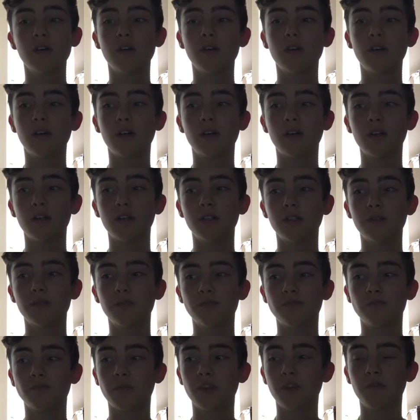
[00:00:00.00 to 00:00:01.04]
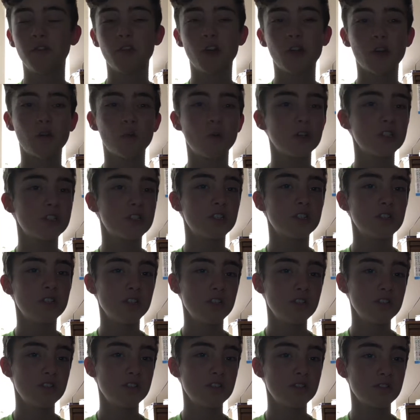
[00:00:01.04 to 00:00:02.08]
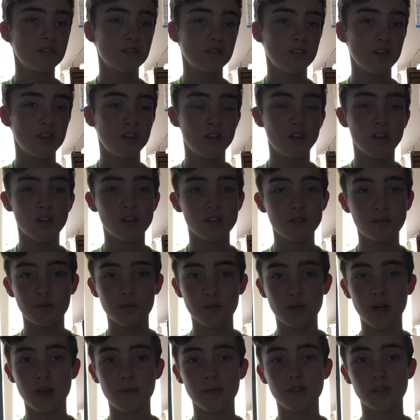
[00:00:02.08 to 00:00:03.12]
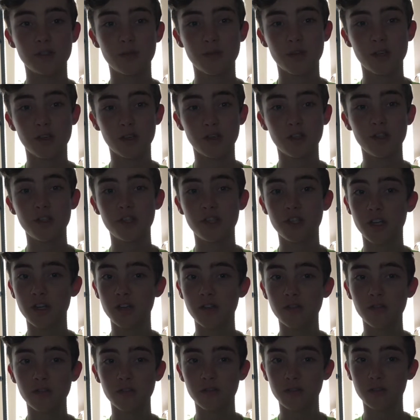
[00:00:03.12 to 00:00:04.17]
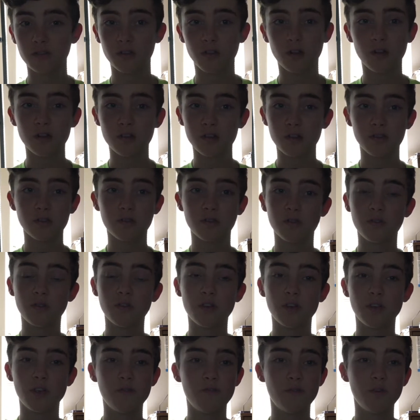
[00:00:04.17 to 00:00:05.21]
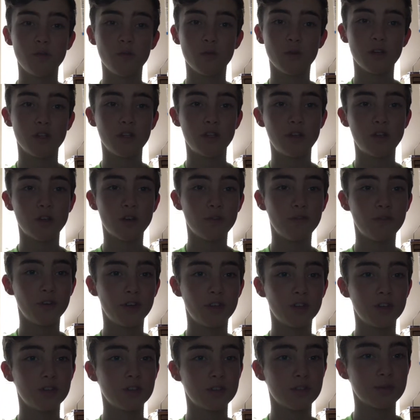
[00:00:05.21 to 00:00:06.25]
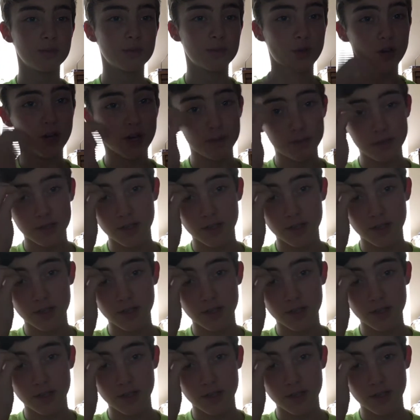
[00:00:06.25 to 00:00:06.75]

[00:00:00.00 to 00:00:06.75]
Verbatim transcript: uh, if y'all are watching this, and y'all are subscribing to me on this channel, also, if you would, don't forget to subscribe